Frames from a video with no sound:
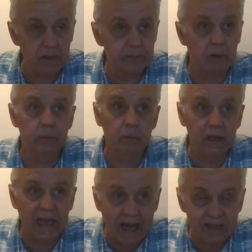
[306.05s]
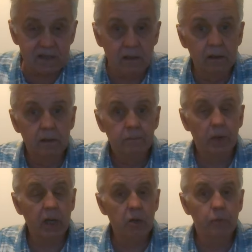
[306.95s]
It probably has, but
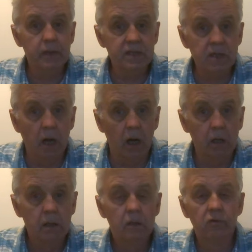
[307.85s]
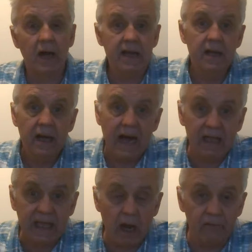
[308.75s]
I hope it's not. Right,
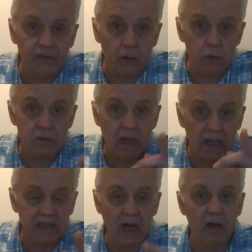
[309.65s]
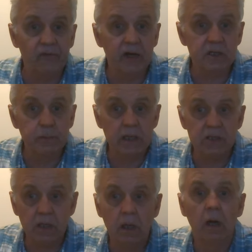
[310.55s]
I'll get off, folks. I'll get off and I'll speak
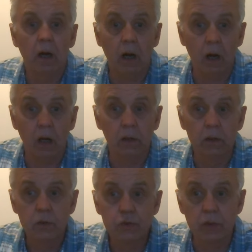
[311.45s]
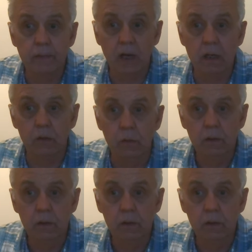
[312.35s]
to you all tomorrow.